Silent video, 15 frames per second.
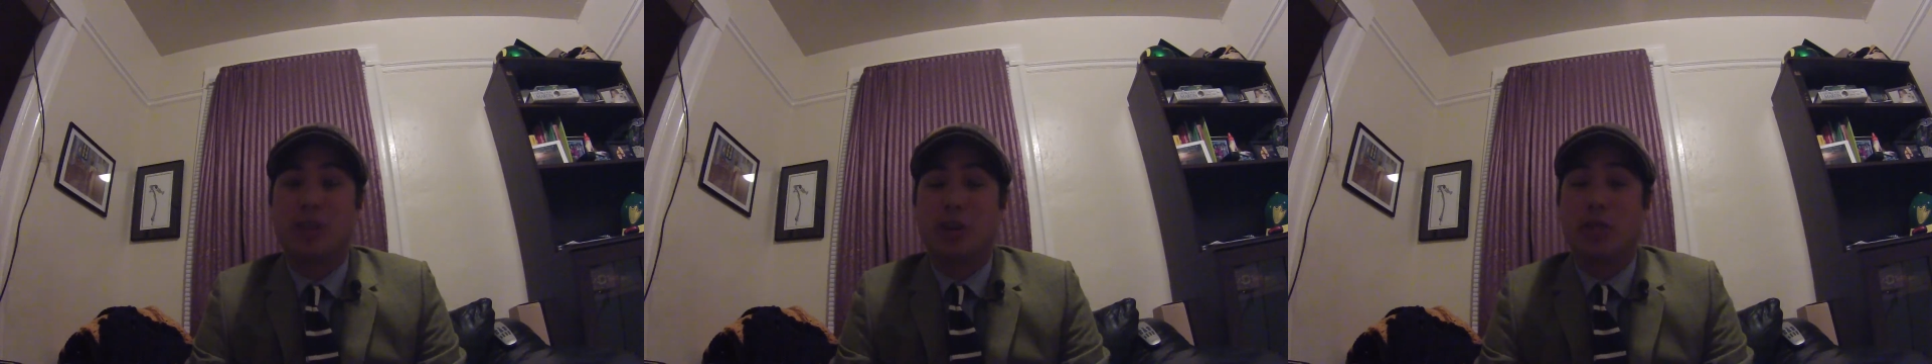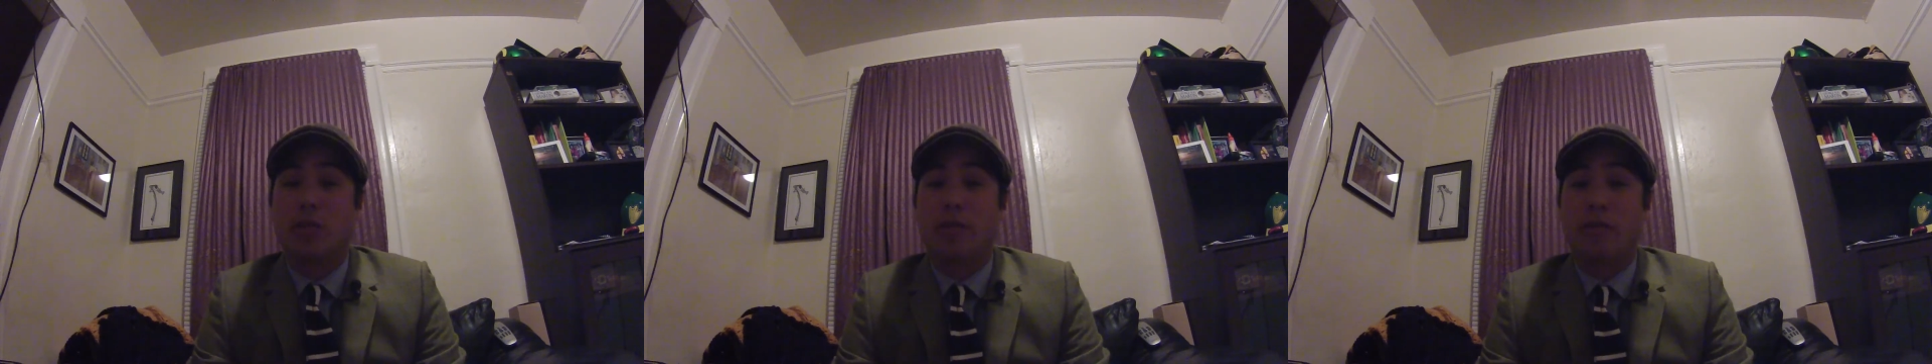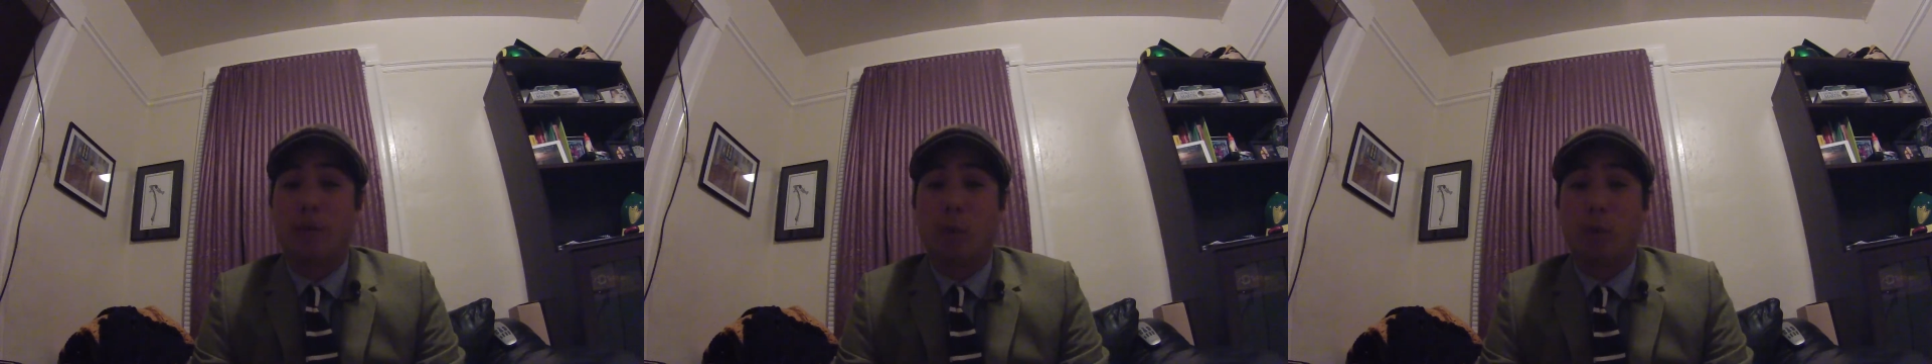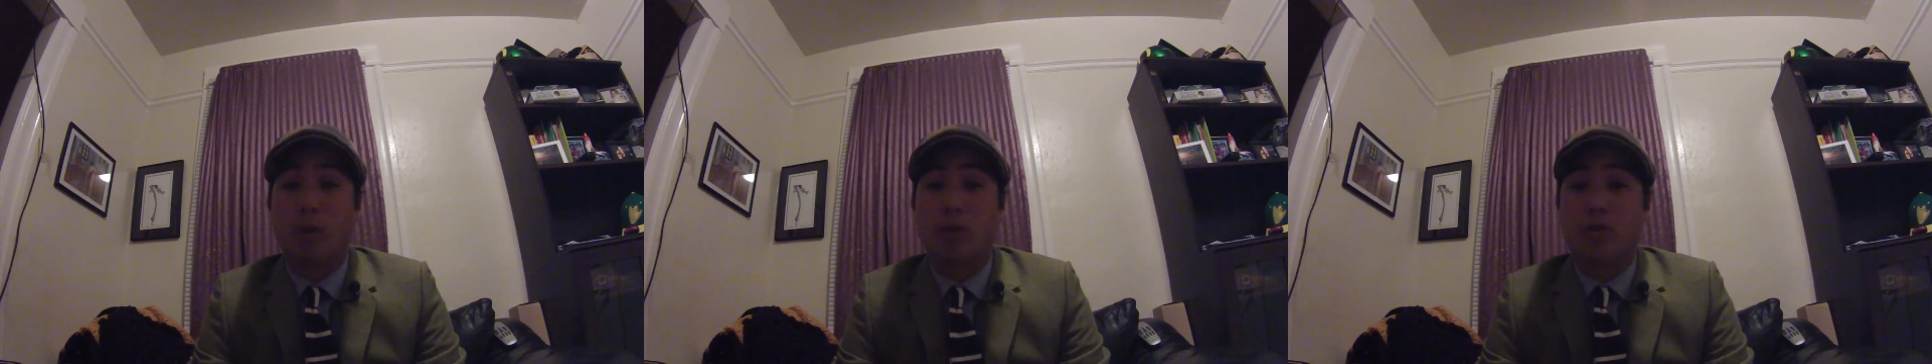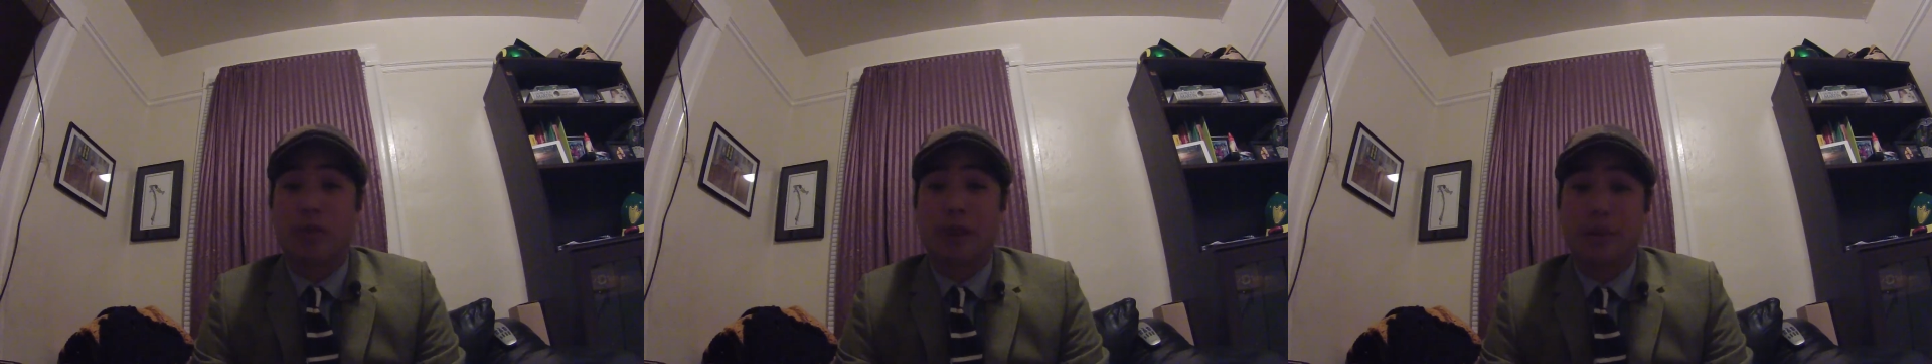go to 4
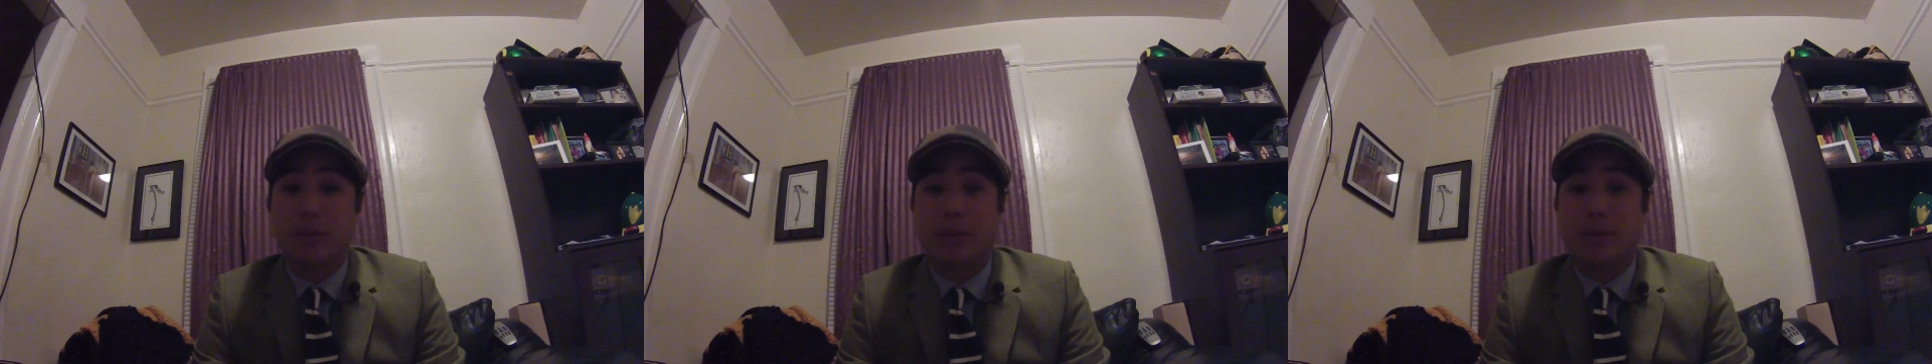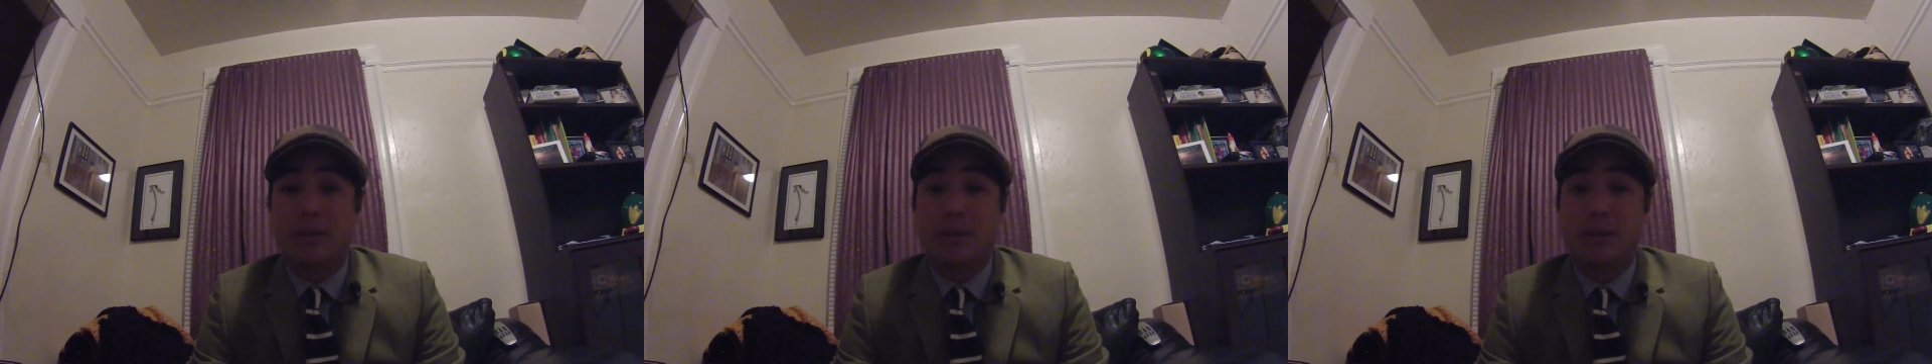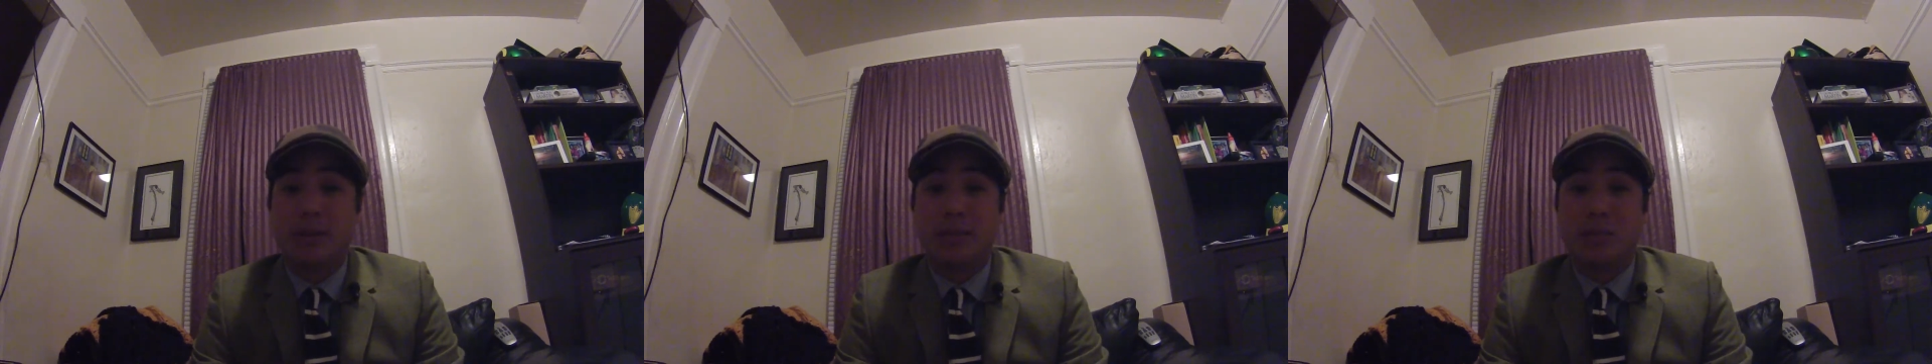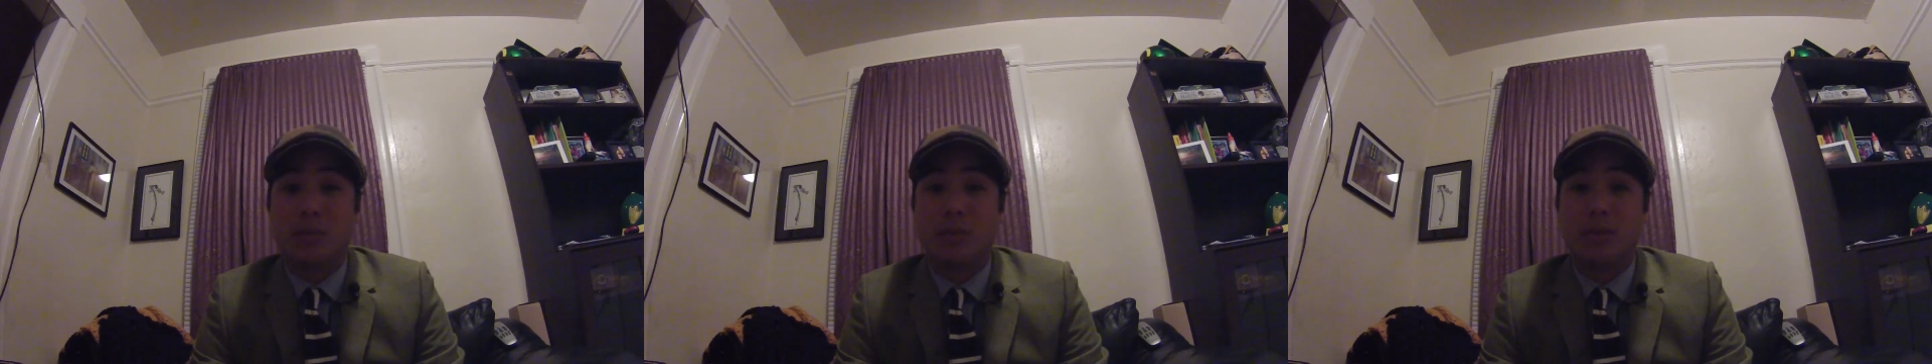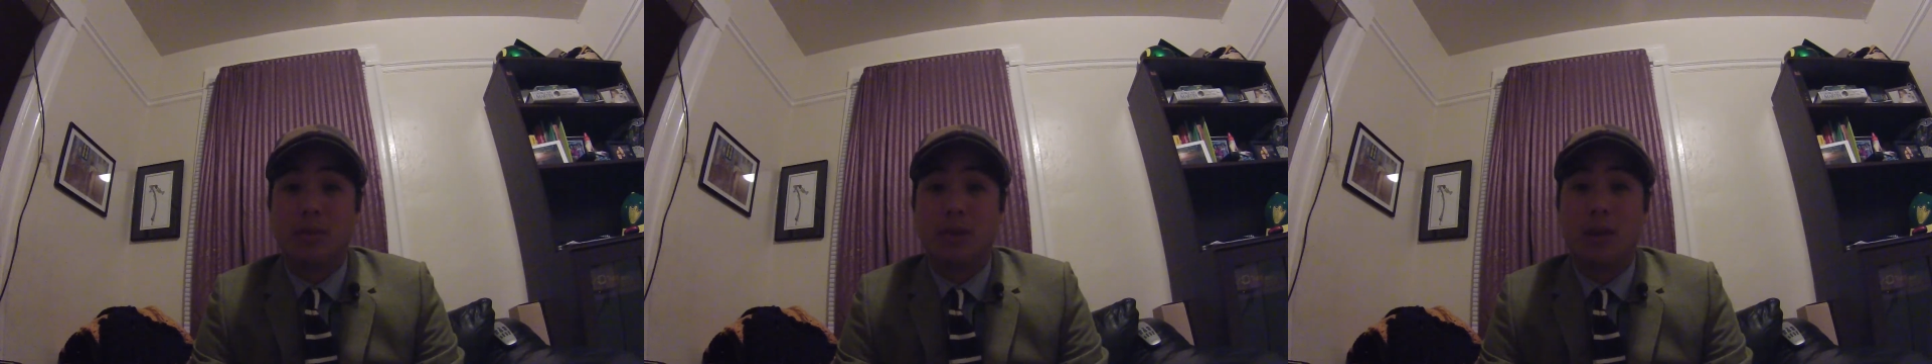straight BCS
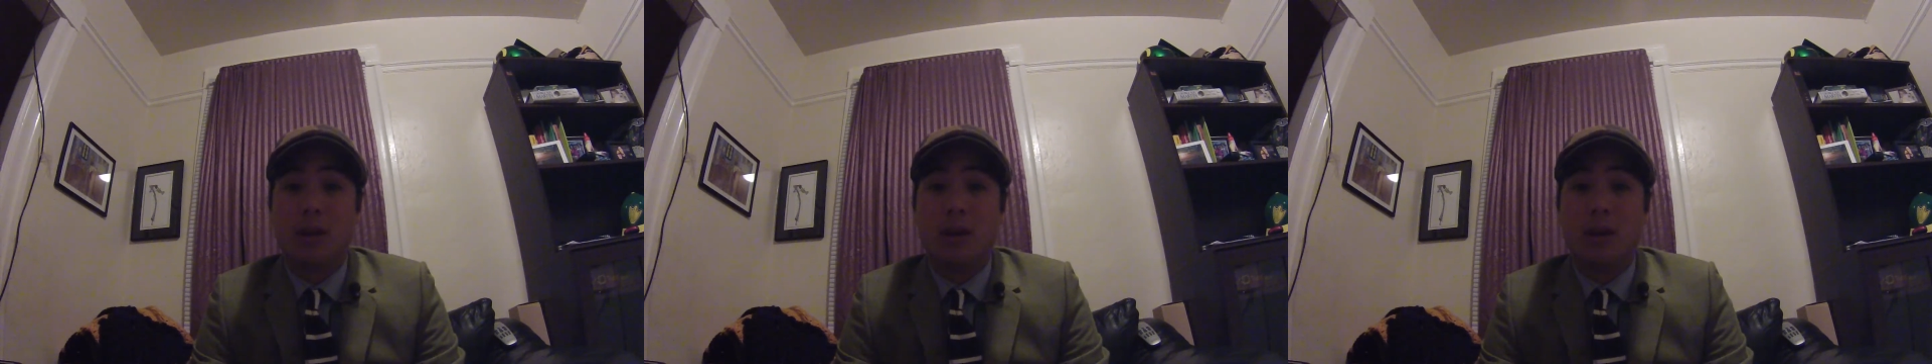bowls.